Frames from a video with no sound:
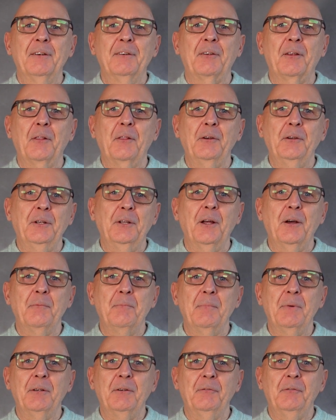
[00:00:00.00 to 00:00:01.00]
so that you
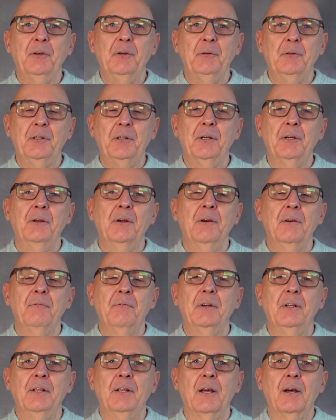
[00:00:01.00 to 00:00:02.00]
don't miss future
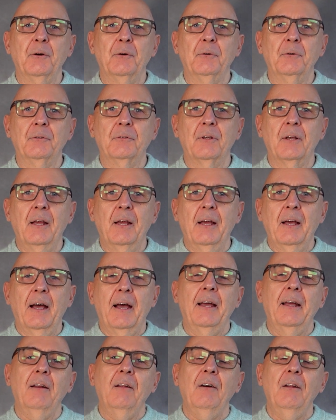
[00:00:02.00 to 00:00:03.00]
videos.
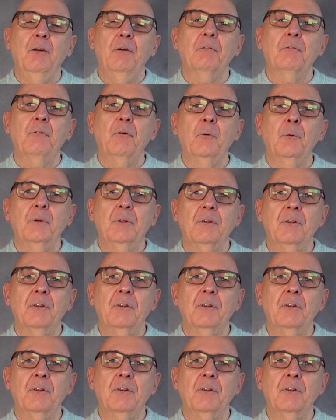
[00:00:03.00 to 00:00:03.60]
And I look forward